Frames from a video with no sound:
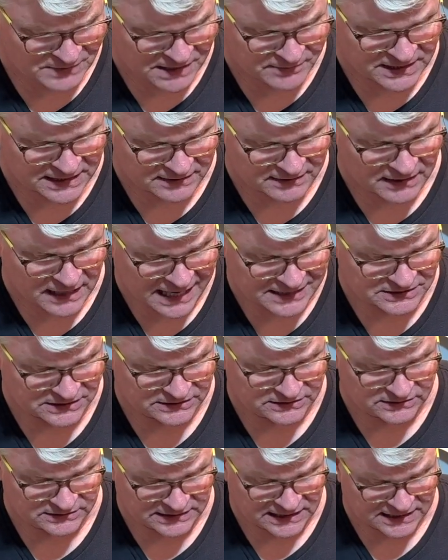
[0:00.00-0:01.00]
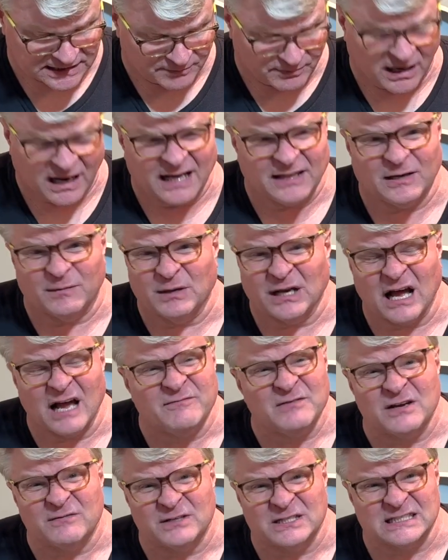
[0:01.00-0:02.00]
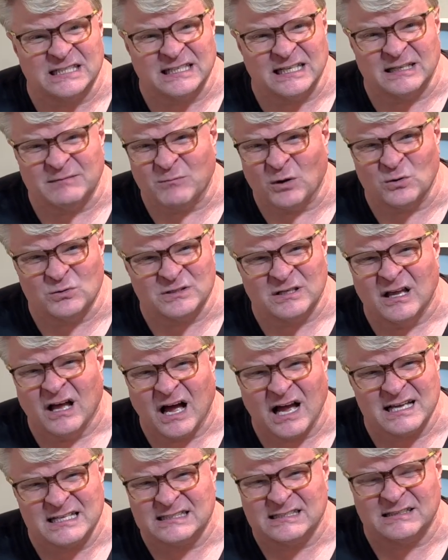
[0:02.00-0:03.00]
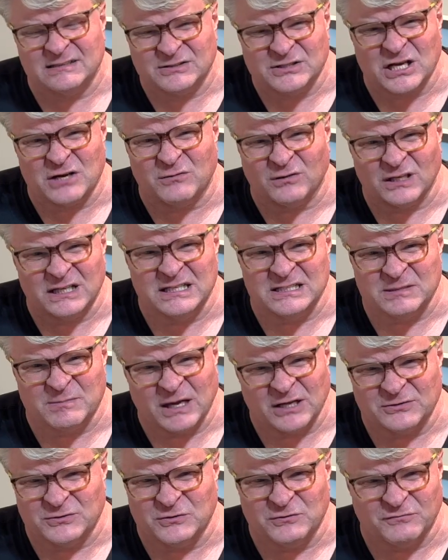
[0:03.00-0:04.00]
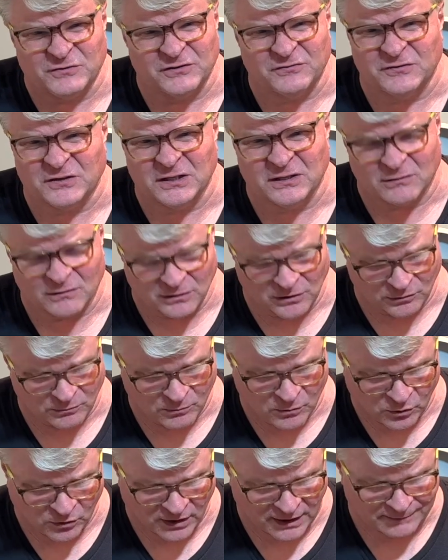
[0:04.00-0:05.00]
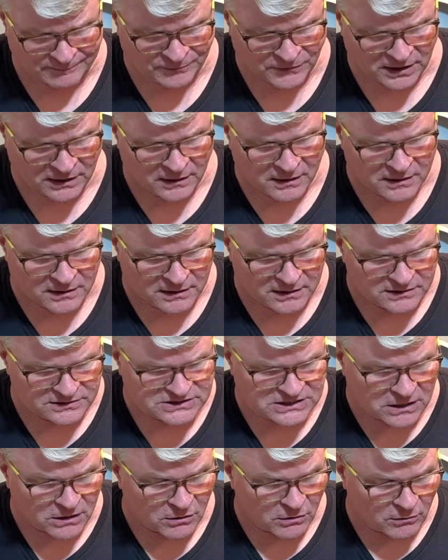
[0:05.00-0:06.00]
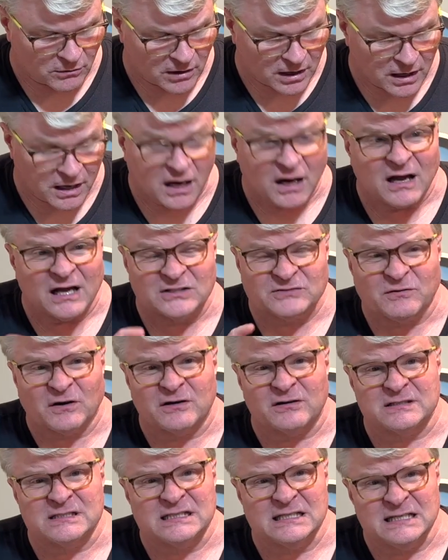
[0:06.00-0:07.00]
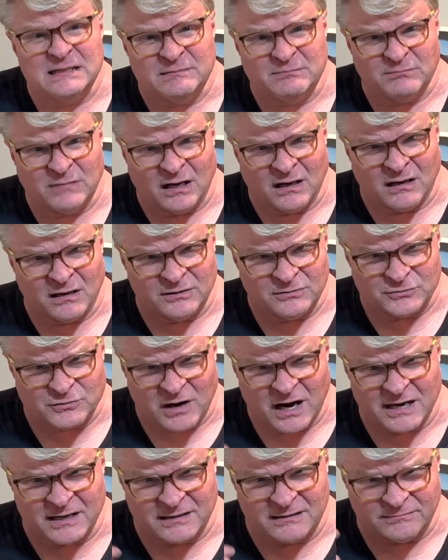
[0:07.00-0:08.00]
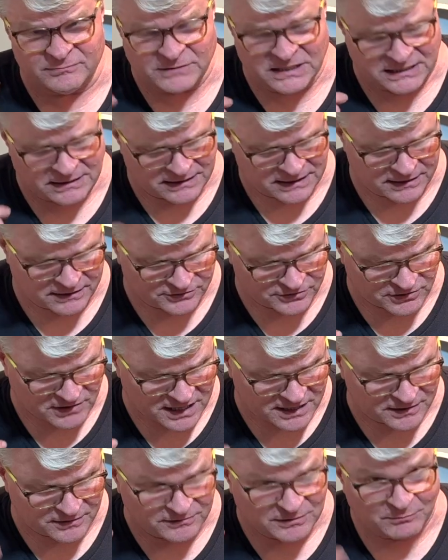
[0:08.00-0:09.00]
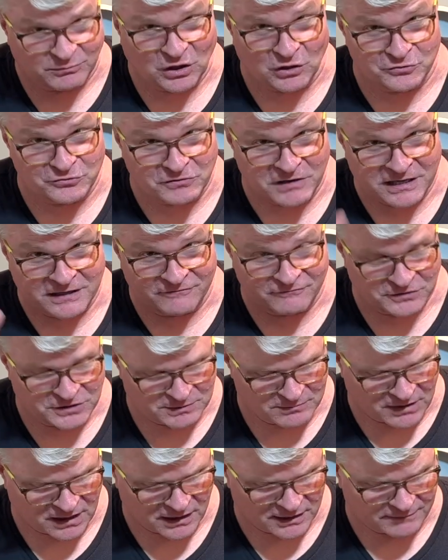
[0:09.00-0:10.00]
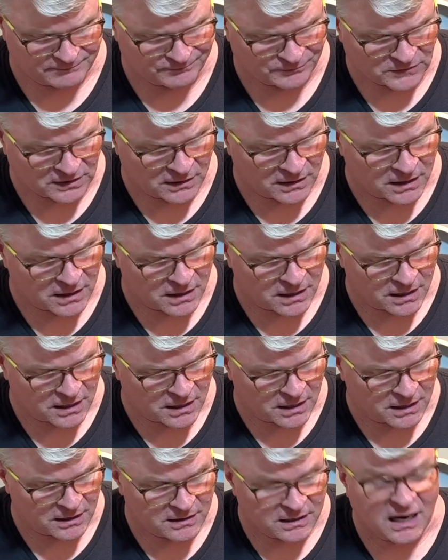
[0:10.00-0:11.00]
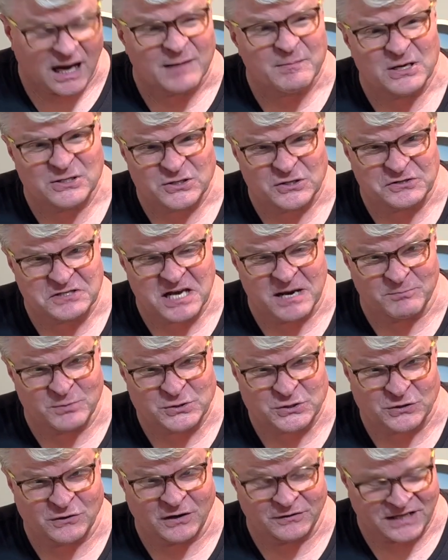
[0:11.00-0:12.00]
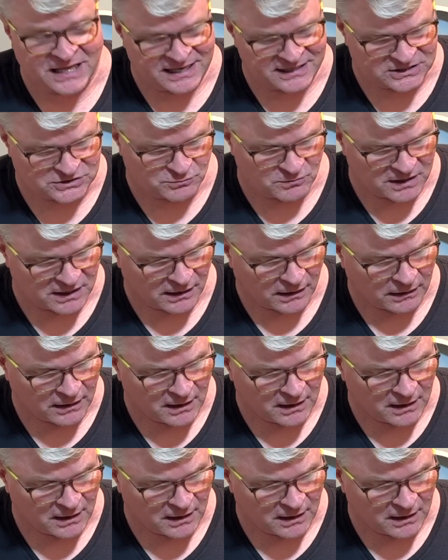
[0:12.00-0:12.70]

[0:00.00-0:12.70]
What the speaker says: it actually could get up high there, but I've never seen it. Highest it generally is about 250 or a little more. So as far as the dryer, the air dryer, the blow dryer for your bottom, I measured the temperature on that as well.